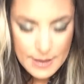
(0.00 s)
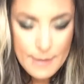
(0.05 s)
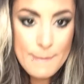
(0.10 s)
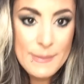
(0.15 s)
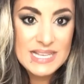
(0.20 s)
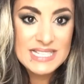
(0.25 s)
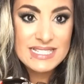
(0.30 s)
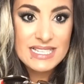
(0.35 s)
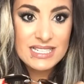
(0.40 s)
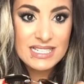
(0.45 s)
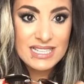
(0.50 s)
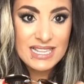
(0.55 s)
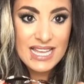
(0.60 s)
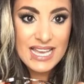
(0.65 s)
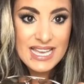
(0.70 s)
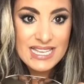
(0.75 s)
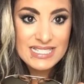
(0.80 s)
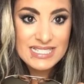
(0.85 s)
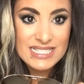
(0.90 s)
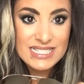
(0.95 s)
My
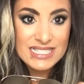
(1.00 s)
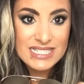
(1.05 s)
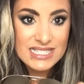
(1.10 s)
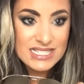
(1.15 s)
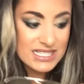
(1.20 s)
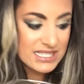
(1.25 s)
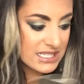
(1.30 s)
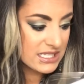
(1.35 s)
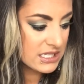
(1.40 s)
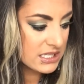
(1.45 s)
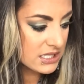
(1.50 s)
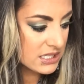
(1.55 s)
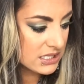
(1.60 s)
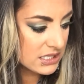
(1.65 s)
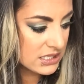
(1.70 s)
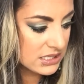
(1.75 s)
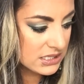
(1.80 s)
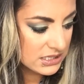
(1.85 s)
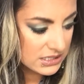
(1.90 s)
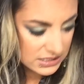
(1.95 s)
sunglasses,
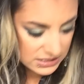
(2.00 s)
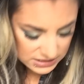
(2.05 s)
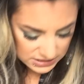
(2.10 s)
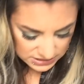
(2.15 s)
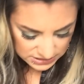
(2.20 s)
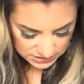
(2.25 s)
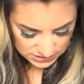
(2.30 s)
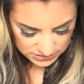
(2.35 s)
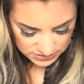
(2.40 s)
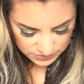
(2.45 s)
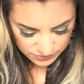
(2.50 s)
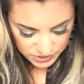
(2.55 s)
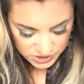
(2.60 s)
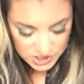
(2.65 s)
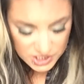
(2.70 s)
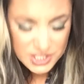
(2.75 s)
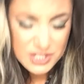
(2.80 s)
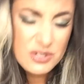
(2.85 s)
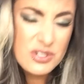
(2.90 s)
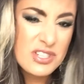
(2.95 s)
which
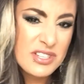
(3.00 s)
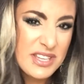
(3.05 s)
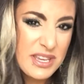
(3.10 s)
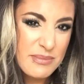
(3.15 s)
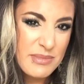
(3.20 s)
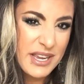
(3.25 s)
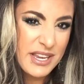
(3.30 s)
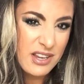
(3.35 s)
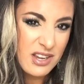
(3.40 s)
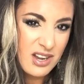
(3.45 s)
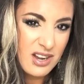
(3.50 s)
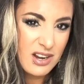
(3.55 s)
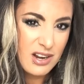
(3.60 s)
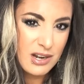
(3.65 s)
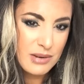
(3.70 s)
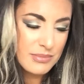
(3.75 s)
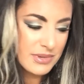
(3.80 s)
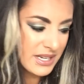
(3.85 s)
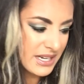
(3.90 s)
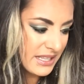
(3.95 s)
are usually in my
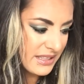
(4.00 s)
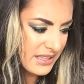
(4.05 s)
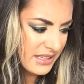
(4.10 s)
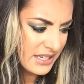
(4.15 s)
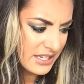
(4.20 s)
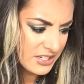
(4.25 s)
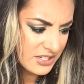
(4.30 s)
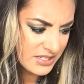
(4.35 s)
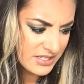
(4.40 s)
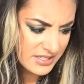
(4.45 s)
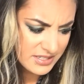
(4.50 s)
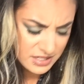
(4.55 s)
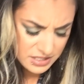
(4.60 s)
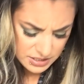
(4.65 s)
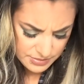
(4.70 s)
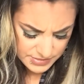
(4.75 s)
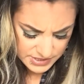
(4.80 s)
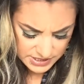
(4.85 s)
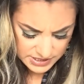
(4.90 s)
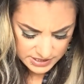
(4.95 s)
car, but I think I just stuck
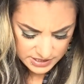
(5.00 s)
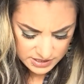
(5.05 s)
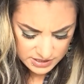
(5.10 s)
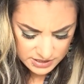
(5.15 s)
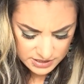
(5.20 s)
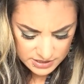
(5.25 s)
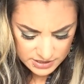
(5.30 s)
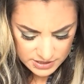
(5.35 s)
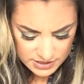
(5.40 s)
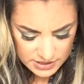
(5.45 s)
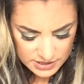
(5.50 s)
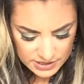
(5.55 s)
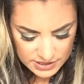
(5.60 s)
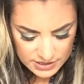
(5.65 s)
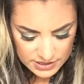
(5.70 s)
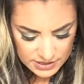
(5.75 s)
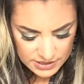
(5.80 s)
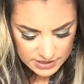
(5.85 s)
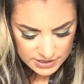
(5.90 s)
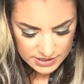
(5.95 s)
them in there.
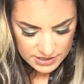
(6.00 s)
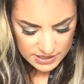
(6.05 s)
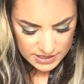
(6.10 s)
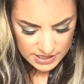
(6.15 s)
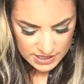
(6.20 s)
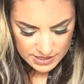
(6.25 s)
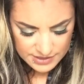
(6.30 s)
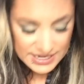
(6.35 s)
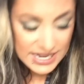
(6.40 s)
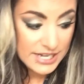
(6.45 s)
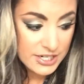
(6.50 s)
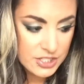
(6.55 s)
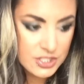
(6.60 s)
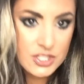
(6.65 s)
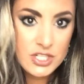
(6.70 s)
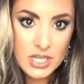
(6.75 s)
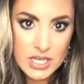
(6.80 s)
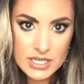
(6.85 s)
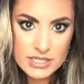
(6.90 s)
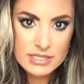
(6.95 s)
Not
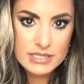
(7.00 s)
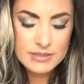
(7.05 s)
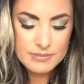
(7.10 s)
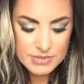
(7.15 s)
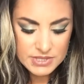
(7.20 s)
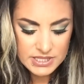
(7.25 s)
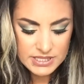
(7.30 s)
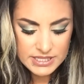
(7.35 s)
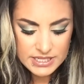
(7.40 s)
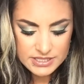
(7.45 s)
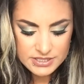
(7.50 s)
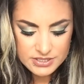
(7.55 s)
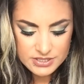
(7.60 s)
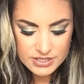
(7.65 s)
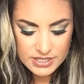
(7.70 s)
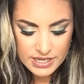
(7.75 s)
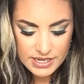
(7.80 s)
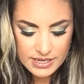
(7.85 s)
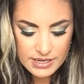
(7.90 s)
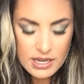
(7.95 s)
just, but
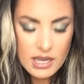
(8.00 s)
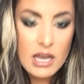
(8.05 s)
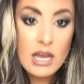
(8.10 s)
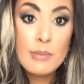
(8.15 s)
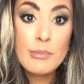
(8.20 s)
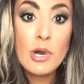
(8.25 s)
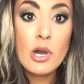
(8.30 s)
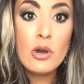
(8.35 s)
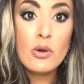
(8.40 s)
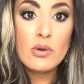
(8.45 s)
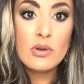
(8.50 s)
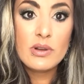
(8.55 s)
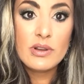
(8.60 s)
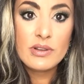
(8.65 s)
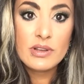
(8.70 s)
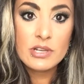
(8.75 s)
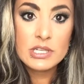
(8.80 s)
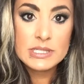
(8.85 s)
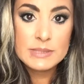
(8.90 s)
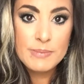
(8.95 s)
yesterday. Oh,
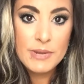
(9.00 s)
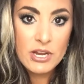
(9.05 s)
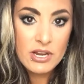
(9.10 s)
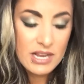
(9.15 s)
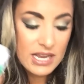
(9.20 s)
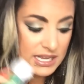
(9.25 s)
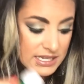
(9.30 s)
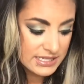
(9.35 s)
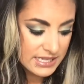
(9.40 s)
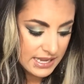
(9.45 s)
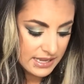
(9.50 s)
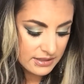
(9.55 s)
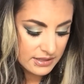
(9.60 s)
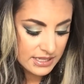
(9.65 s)
spare contact